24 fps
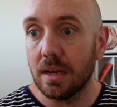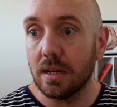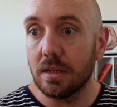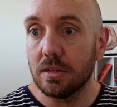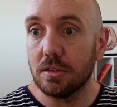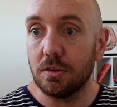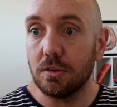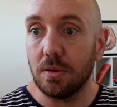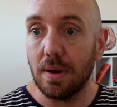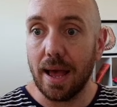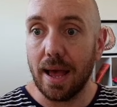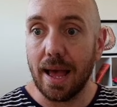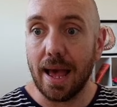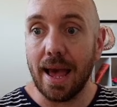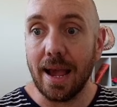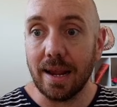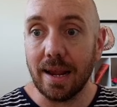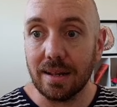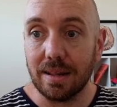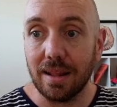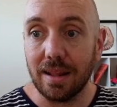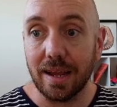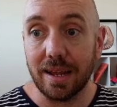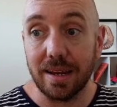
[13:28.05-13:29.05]
to
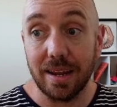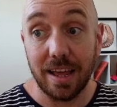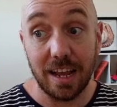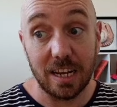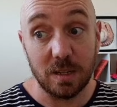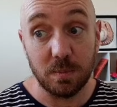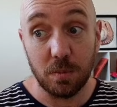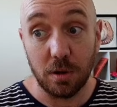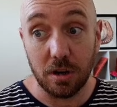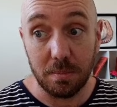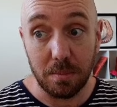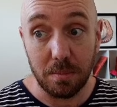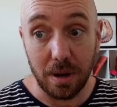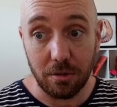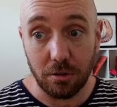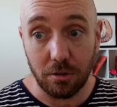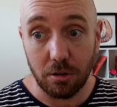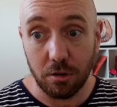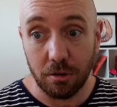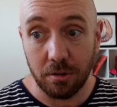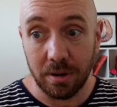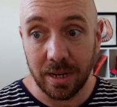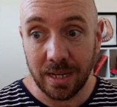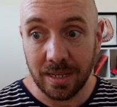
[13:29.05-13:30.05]
act like an expert in
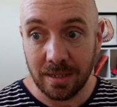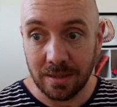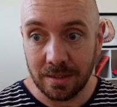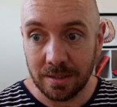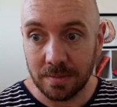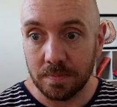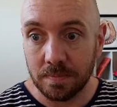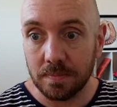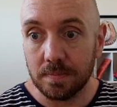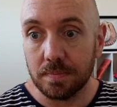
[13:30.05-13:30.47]
microgreens,